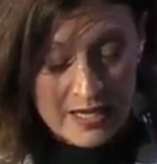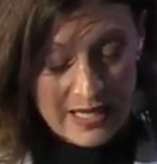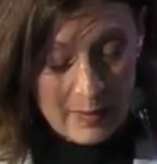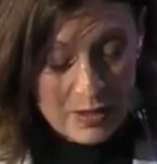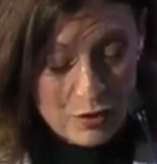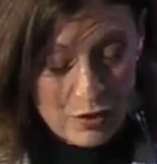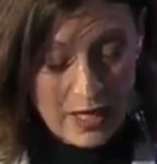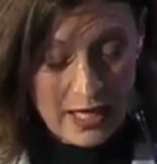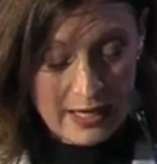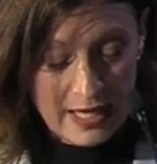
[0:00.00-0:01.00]

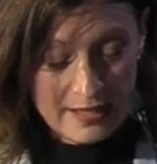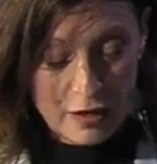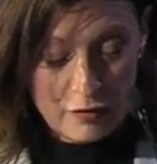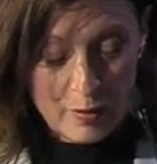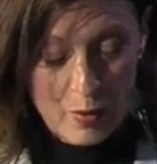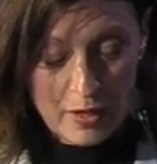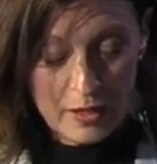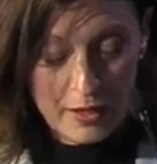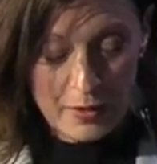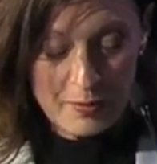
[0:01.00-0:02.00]
demonstrating that self-report
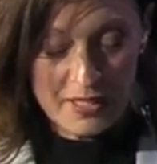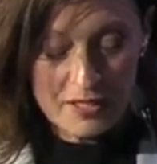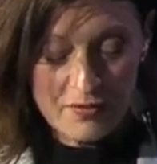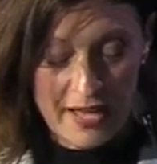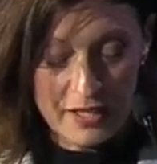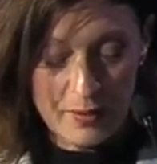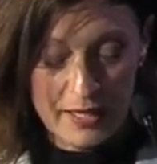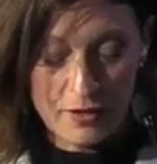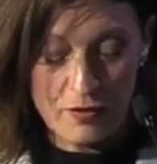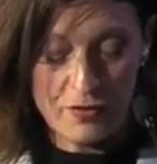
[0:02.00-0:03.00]
alone
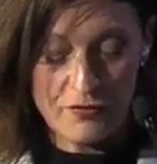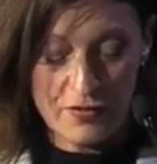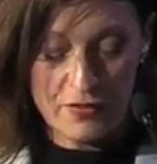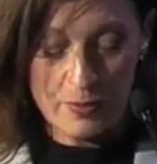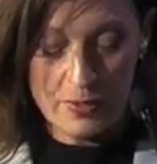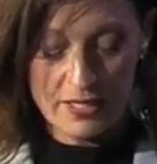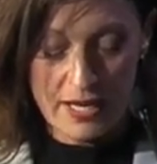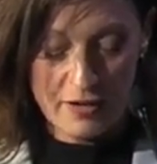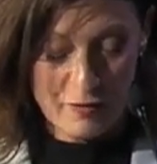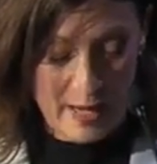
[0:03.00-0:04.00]
misevaluated over
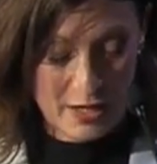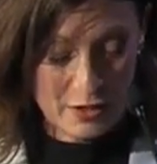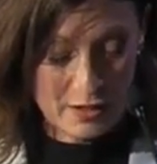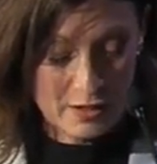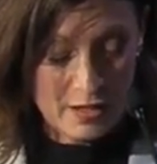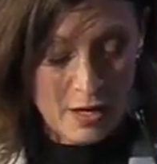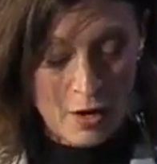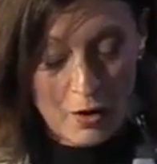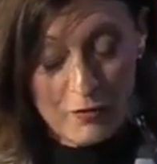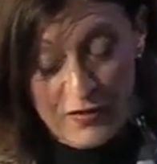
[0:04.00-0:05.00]
50% of patients,
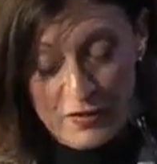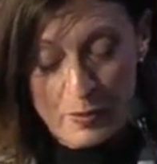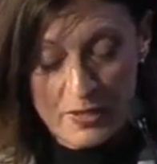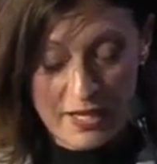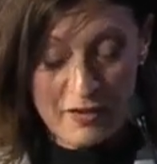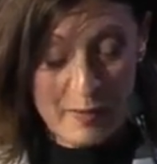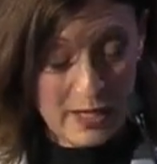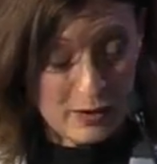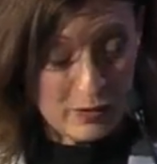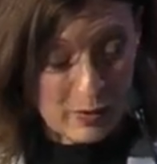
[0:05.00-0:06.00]
or 50% of
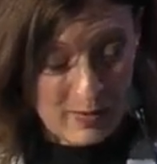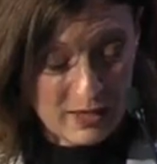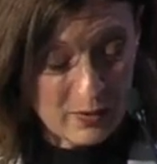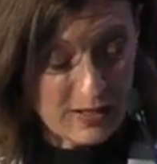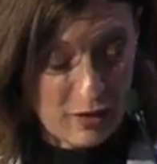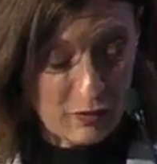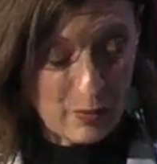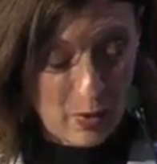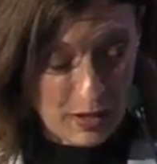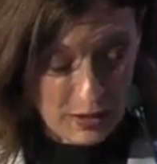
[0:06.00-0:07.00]
patients were missed with
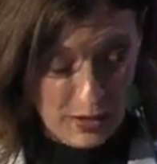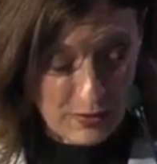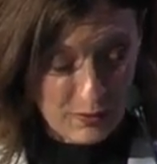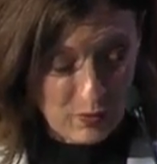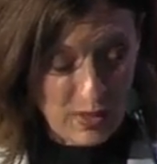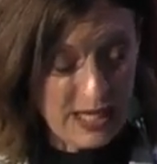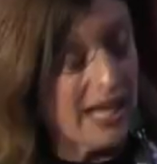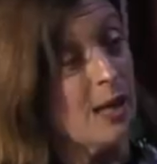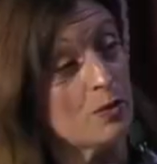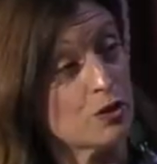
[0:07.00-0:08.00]
self-report alone when it
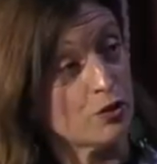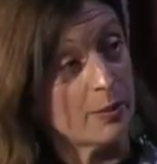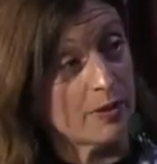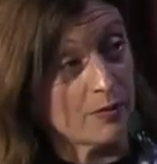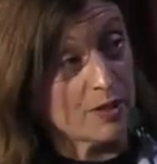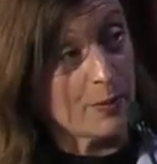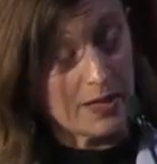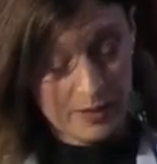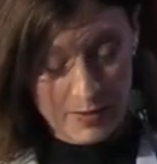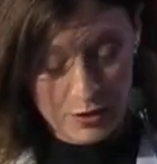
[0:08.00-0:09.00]
came to treatment
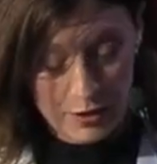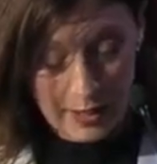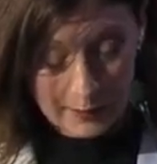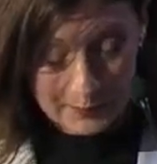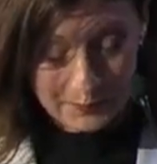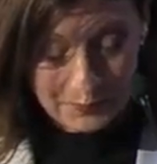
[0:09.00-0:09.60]
response measuring.